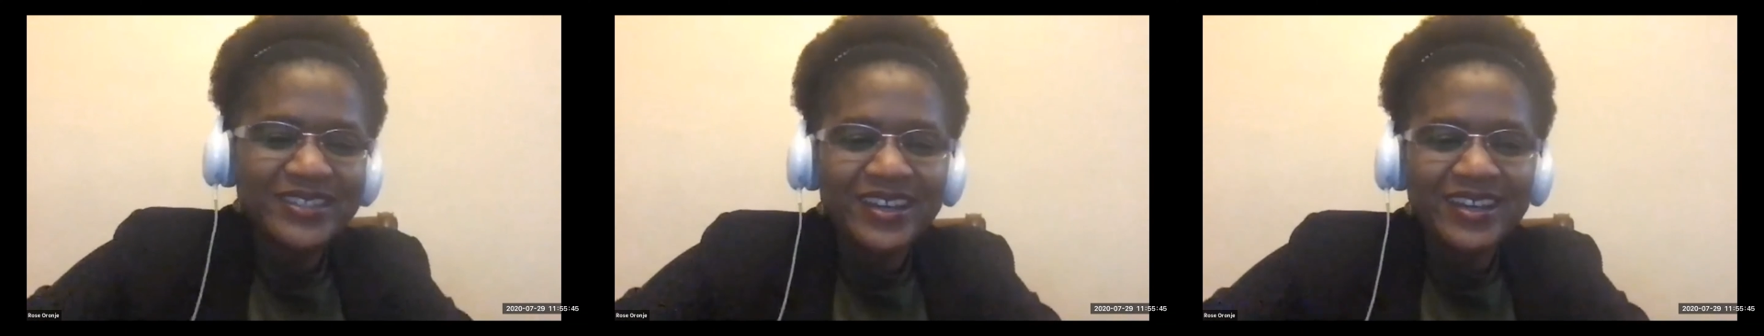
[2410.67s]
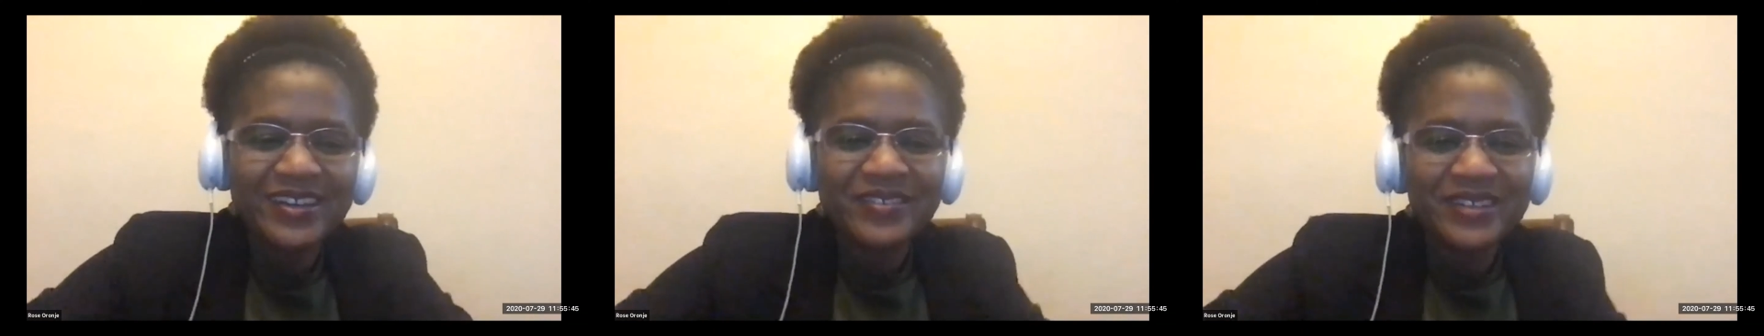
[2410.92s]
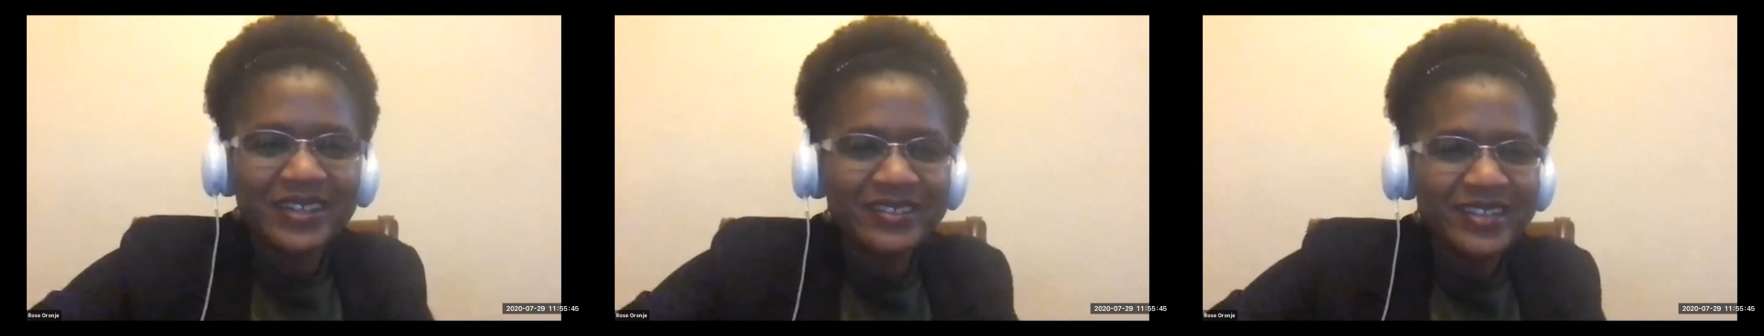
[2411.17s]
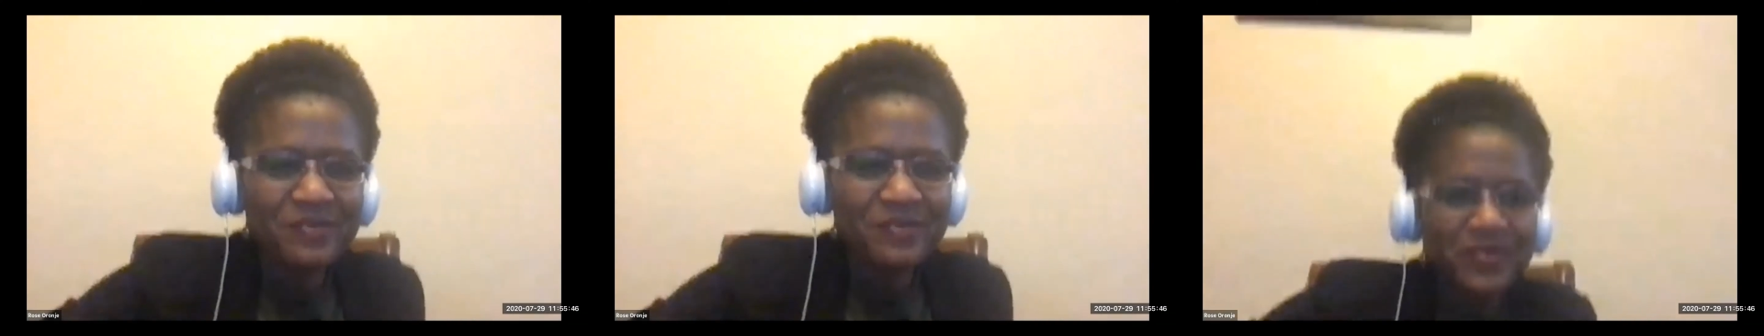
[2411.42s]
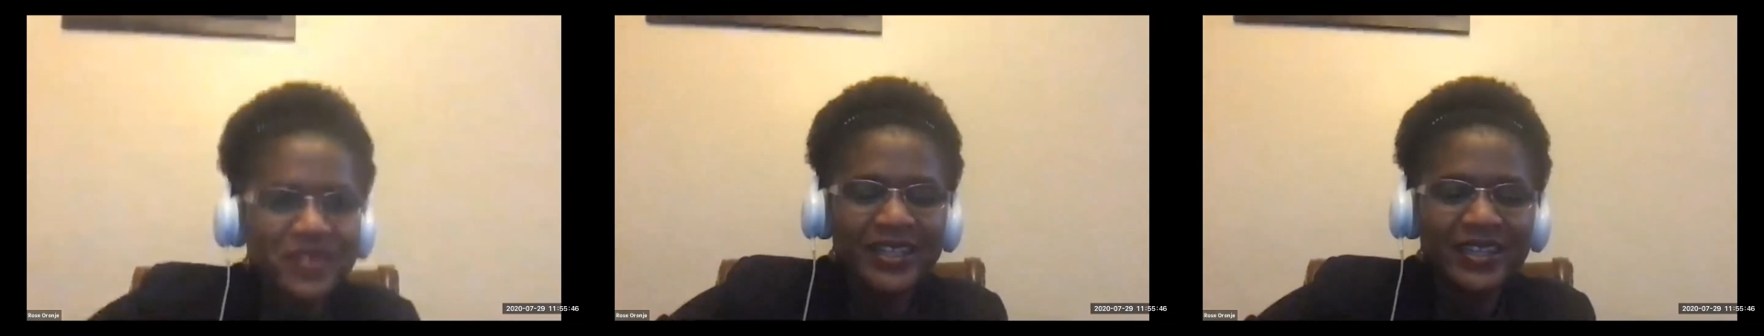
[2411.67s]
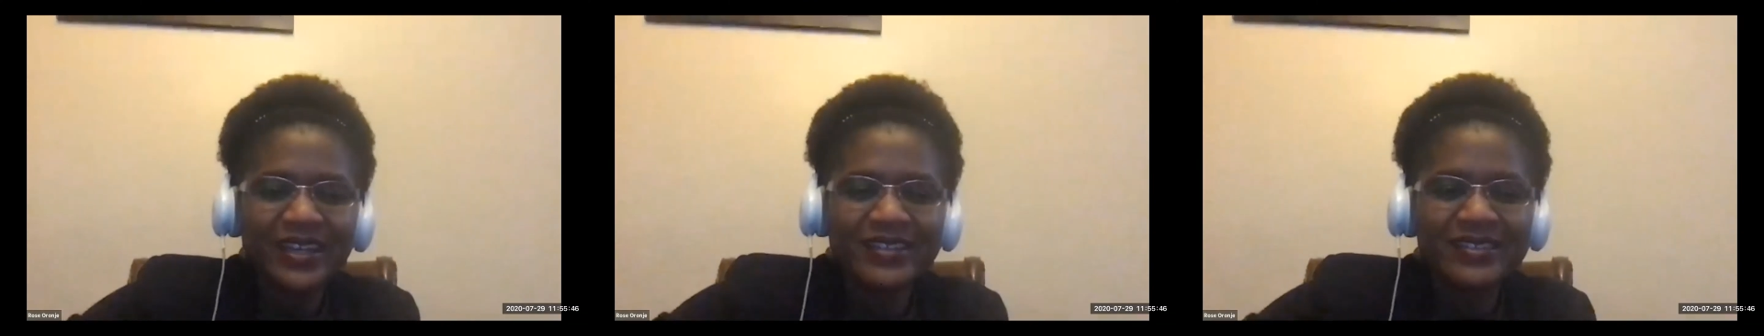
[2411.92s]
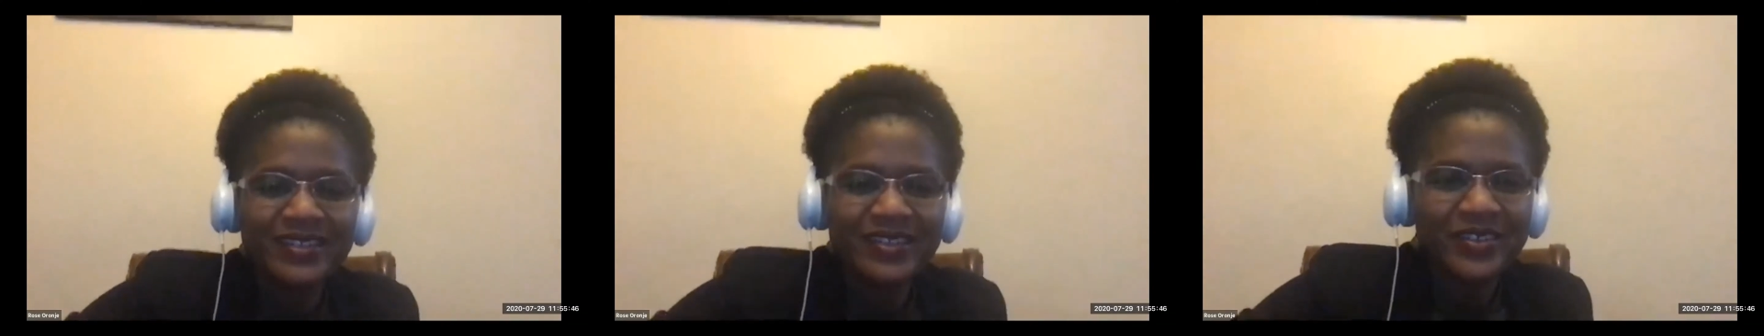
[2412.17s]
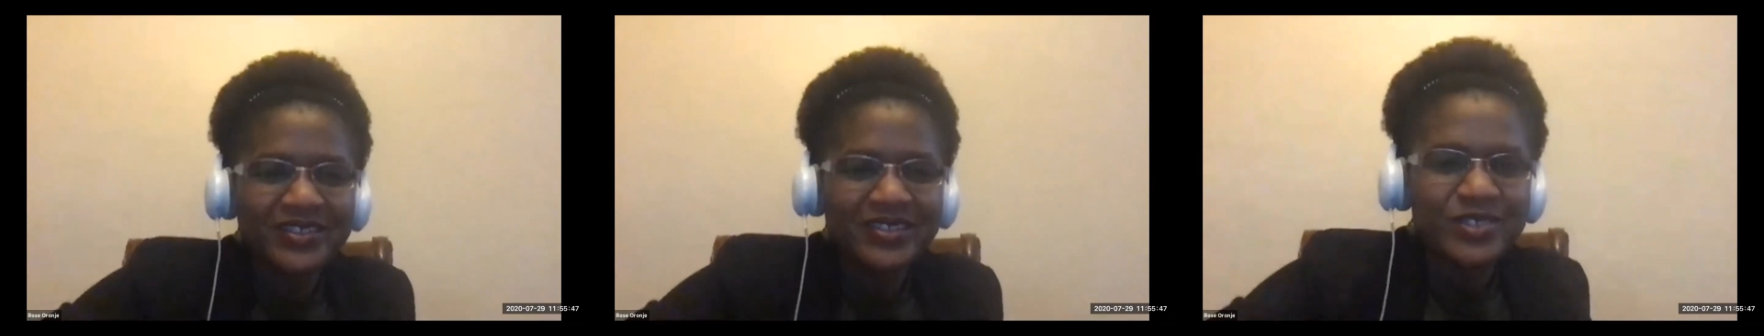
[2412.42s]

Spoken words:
I think I've really learned a lot